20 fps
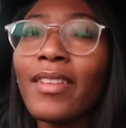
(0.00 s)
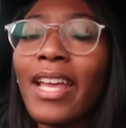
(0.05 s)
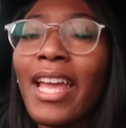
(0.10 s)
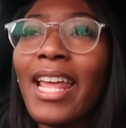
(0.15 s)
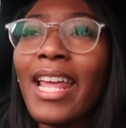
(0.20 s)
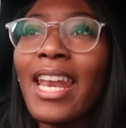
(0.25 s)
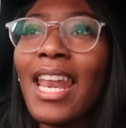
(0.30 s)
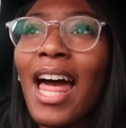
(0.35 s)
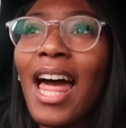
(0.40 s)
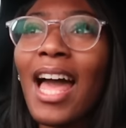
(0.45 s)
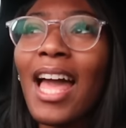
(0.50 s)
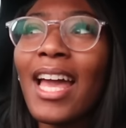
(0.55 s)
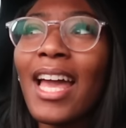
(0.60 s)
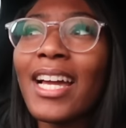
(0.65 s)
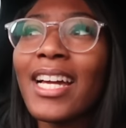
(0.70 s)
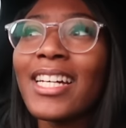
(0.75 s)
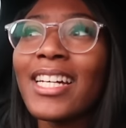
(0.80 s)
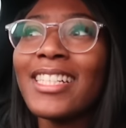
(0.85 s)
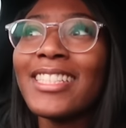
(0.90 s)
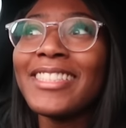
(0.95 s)
in
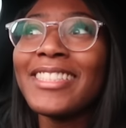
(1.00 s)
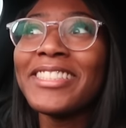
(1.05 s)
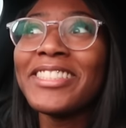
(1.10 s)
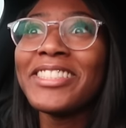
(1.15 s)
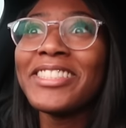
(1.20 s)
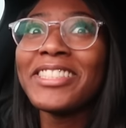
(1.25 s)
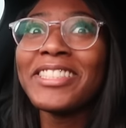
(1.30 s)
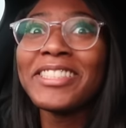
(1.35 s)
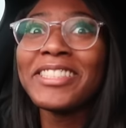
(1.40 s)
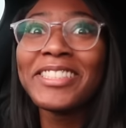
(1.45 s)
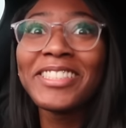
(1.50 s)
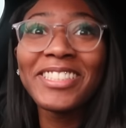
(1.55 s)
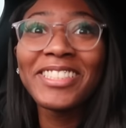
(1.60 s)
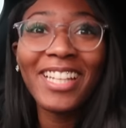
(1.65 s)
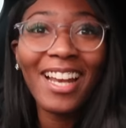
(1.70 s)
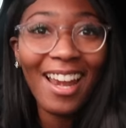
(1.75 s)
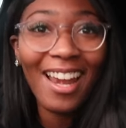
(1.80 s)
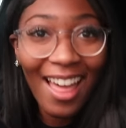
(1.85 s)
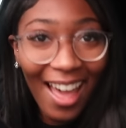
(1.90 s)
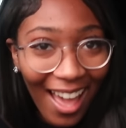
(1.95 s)
like
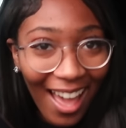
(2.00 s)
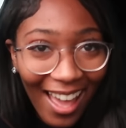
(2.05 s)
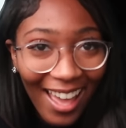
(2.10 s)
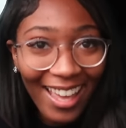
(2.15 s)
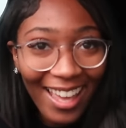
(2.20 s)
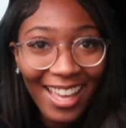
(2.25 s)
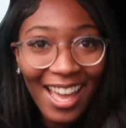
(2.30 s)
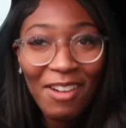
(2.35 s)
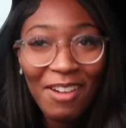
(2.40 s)
July.